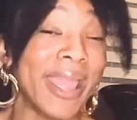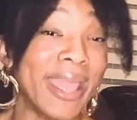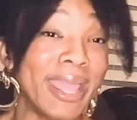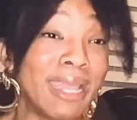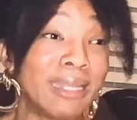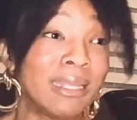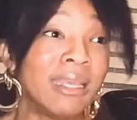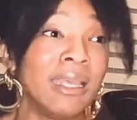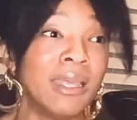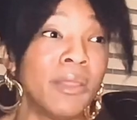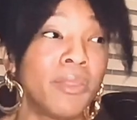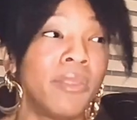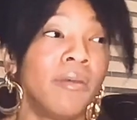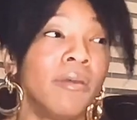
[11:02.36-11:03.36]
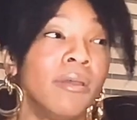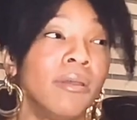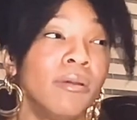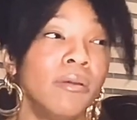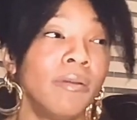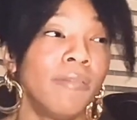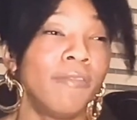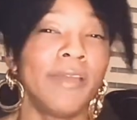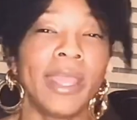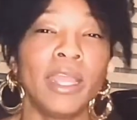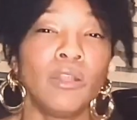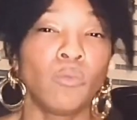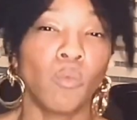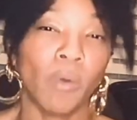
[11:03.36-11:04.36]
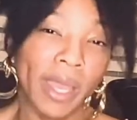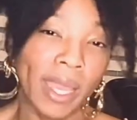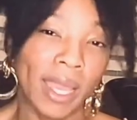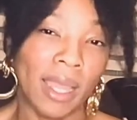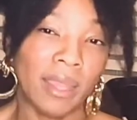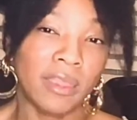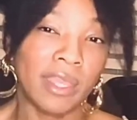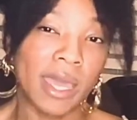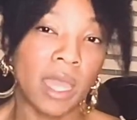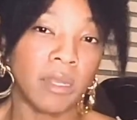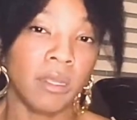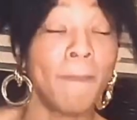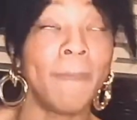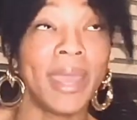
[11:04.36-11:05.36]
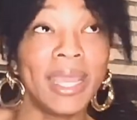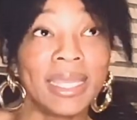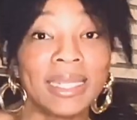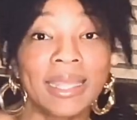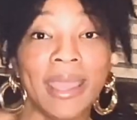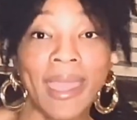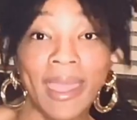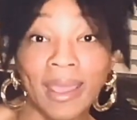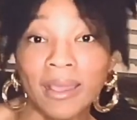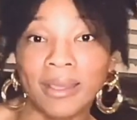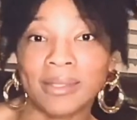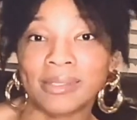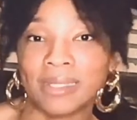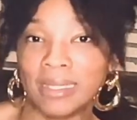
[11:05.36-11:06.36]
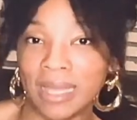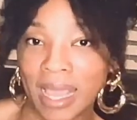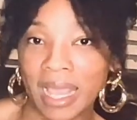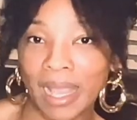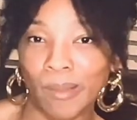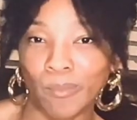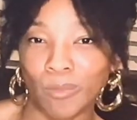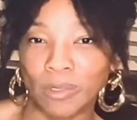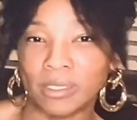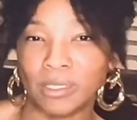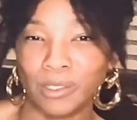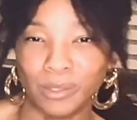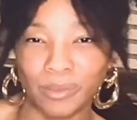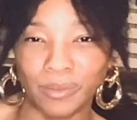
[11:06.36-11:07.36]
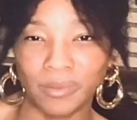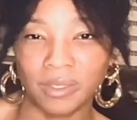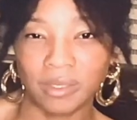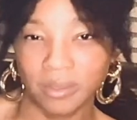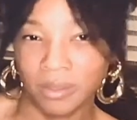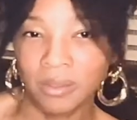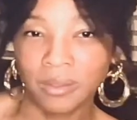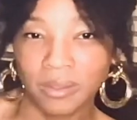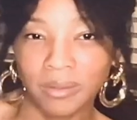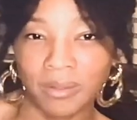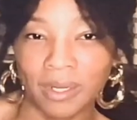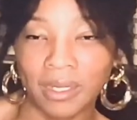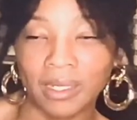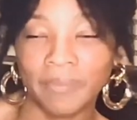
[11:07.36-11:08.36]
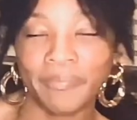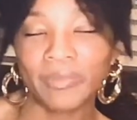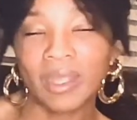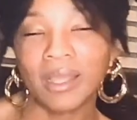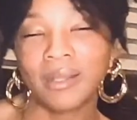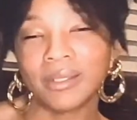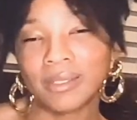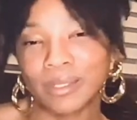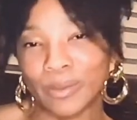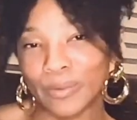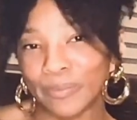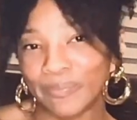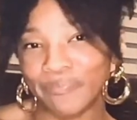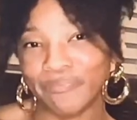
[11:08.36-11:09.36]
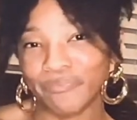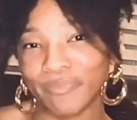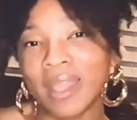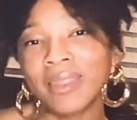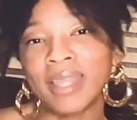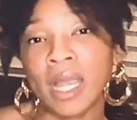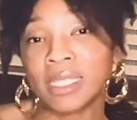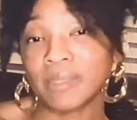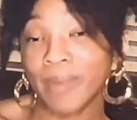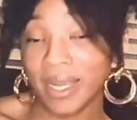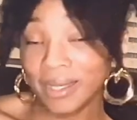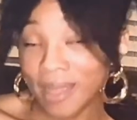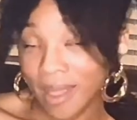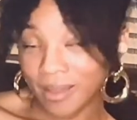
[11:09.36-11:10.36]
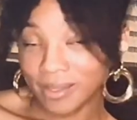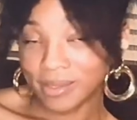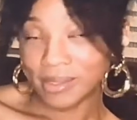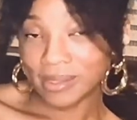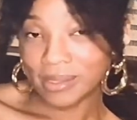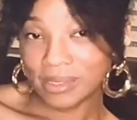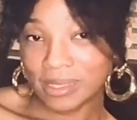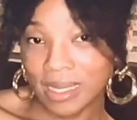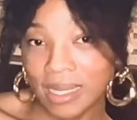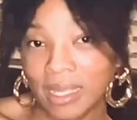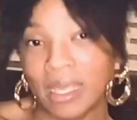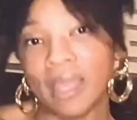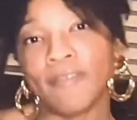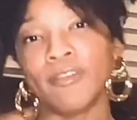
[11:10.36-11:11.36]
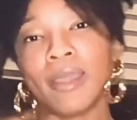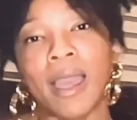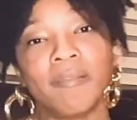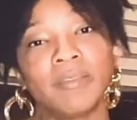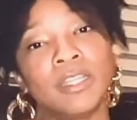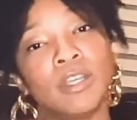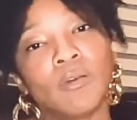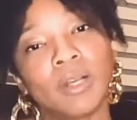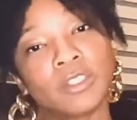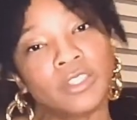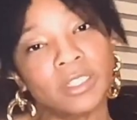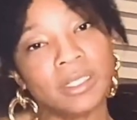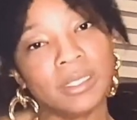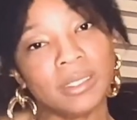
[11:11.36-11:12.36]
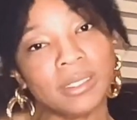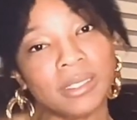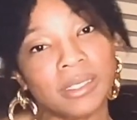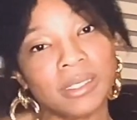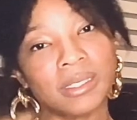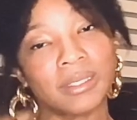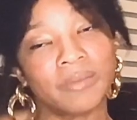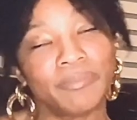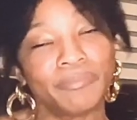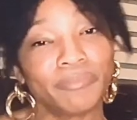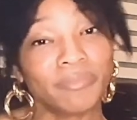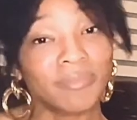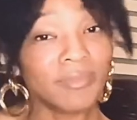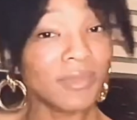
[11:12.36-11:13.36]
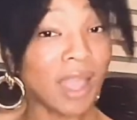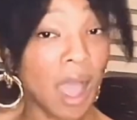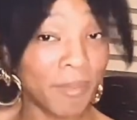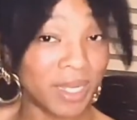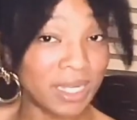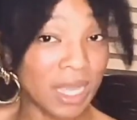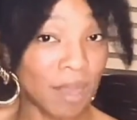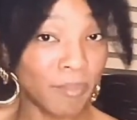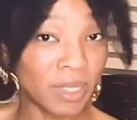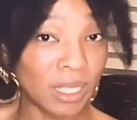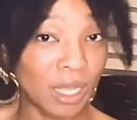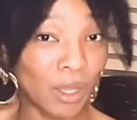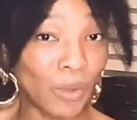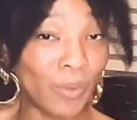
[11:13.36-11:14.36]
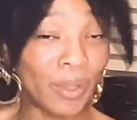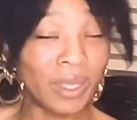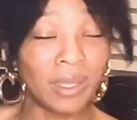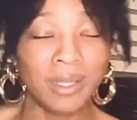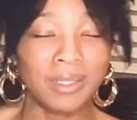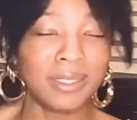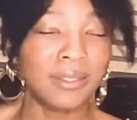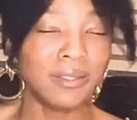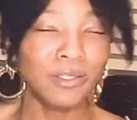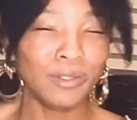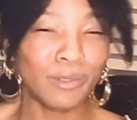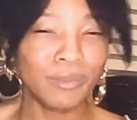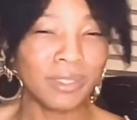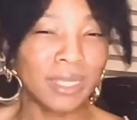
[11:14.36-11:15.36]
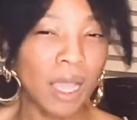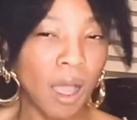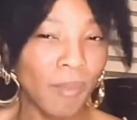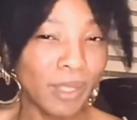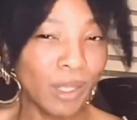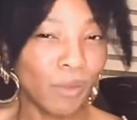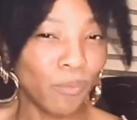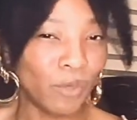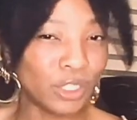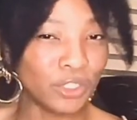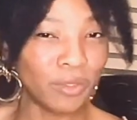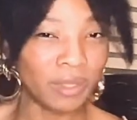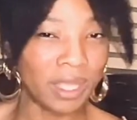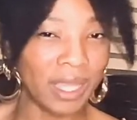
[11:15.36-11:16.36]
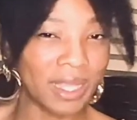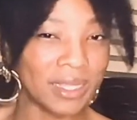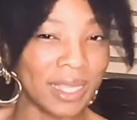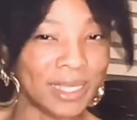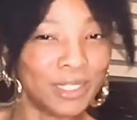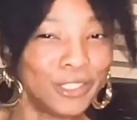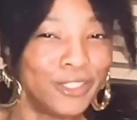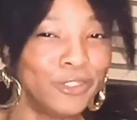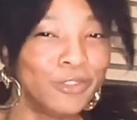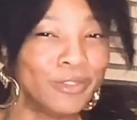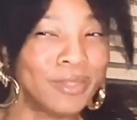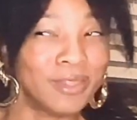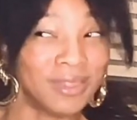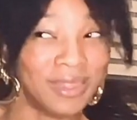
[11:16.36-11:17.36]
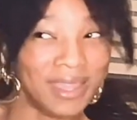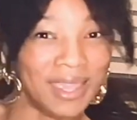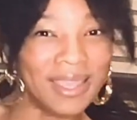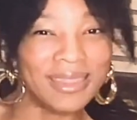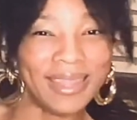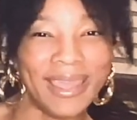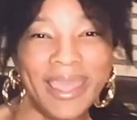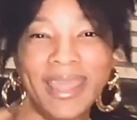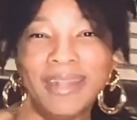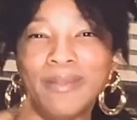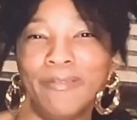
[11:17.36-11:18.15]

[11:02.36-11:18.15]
and the vain way that Megan Kanga's name was used, right? So that's my analysis. If you have any questions, comment down below. You know, tell me what you think. Like, did you think that